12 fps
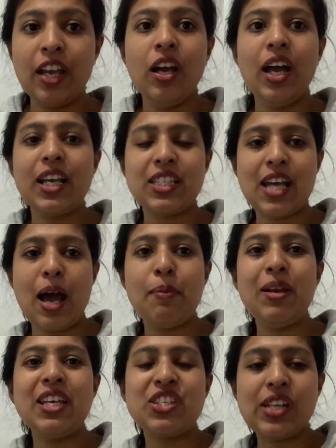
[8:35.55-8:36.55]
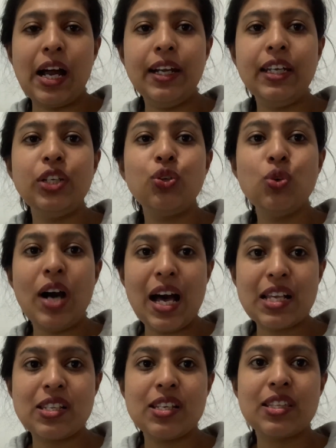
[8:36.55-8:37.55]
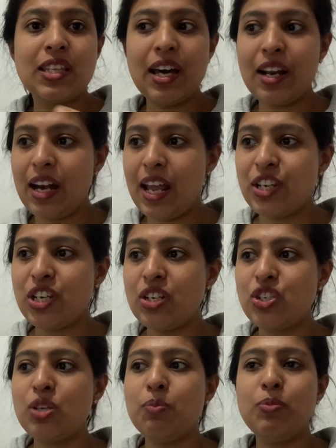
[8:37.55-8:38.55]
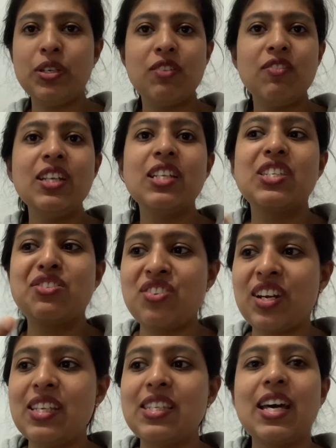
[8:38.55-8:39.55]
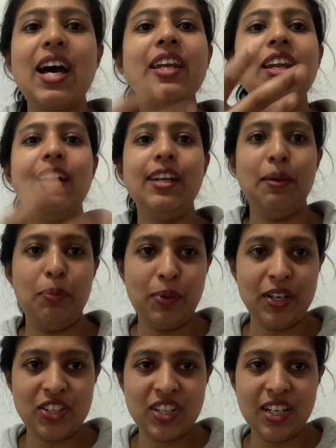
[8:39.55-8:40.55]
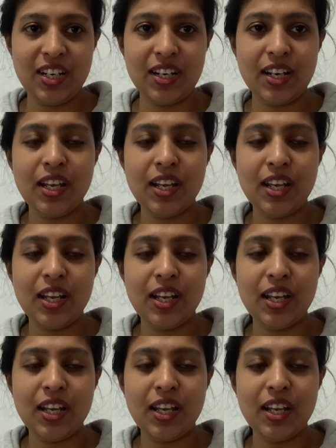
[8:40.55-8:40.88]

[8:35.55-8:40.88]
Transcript: Example, a study to assess the relationship between stress and depression.